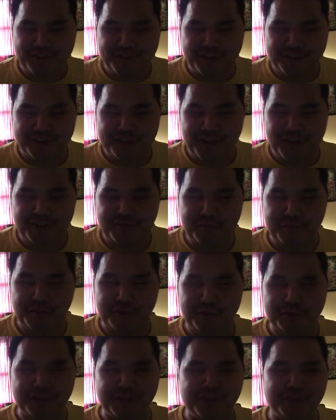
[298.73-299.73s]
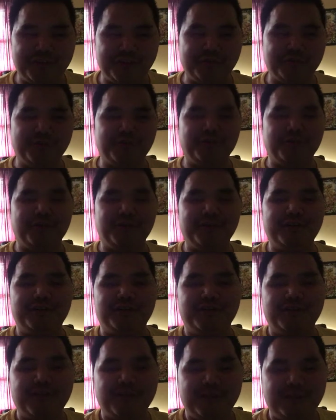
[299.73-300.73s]
say the gospel organ tone to it.
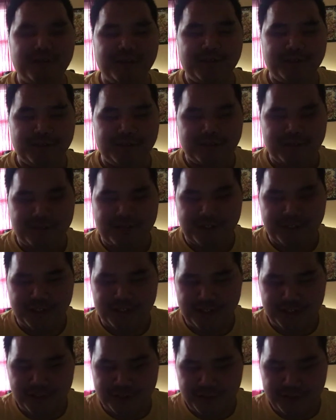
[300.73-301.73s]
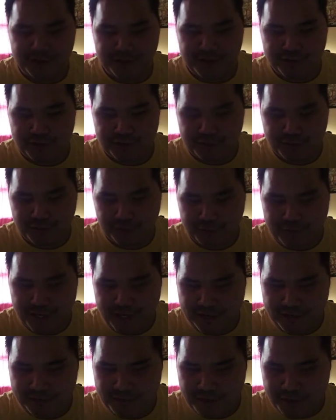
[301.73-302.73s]
And so we
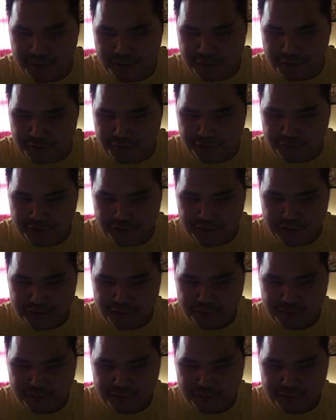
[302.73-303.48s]
have those.